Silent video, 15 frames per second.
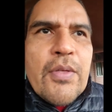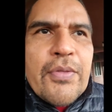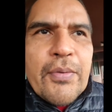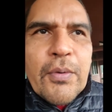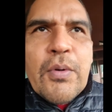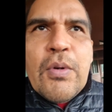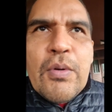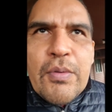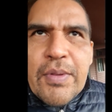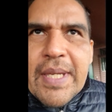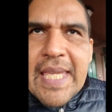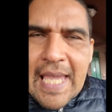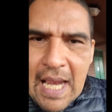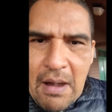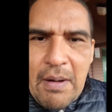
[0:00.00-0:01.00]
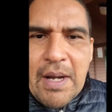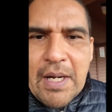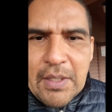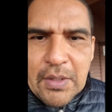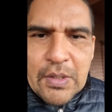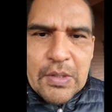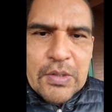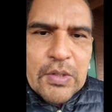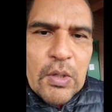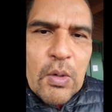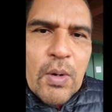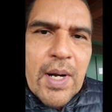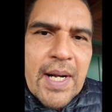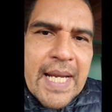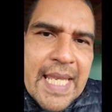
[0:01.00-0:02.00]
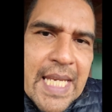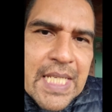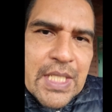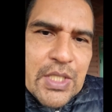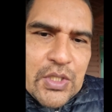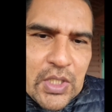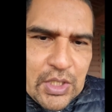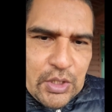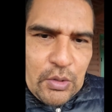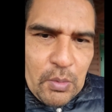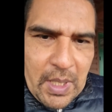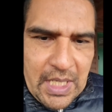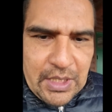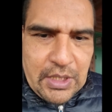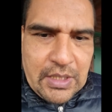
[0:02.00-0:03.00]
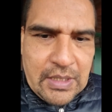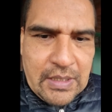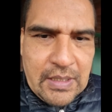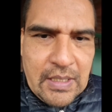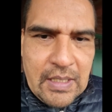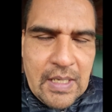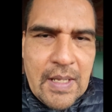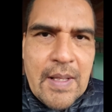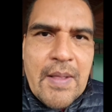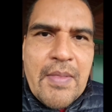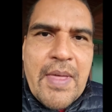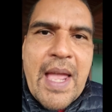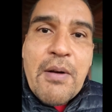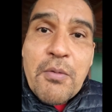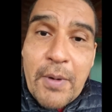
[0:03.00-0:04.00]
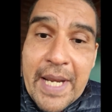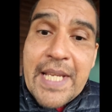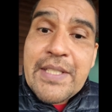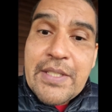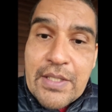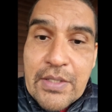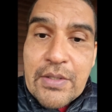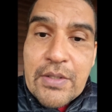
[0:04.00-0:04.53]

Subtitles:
through the characters who are in the situation that raises